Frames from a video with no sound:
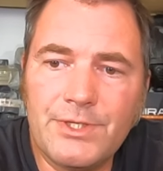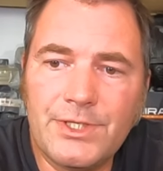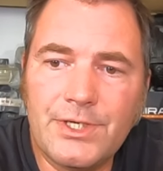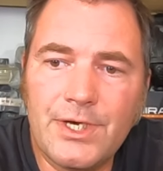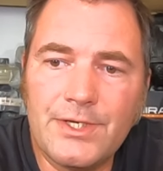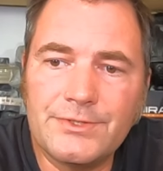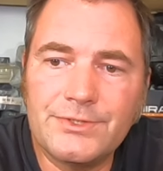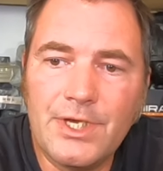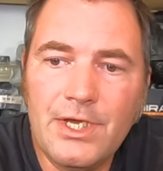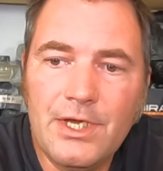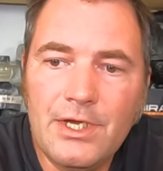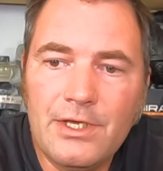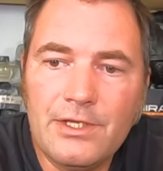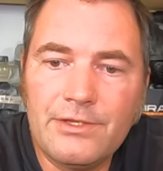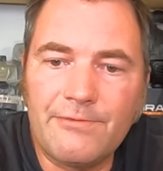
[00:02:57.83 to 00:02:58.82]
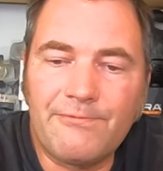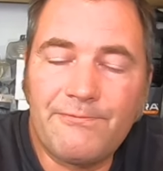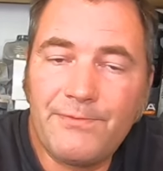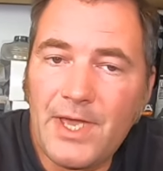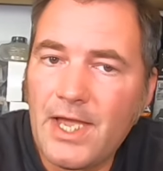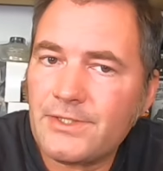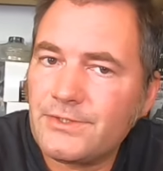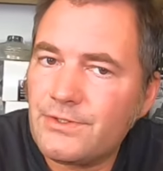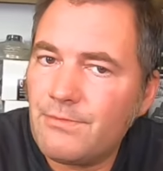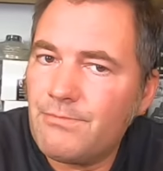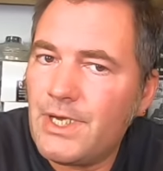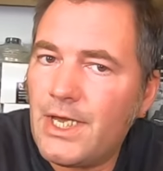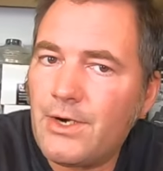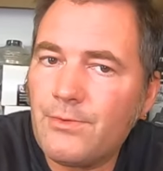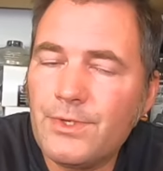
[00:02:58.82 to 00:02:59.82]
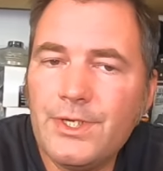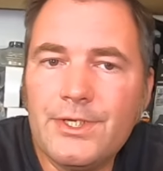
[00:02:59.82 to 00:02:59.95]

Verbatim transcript: because the fact of the matter